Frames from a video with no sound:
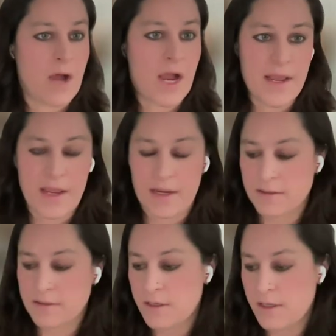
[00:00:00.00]

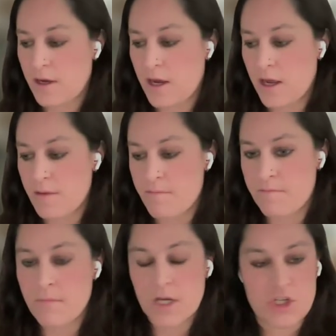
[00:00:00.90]
mining,
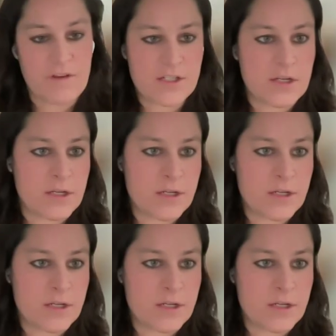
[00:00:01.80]
much of it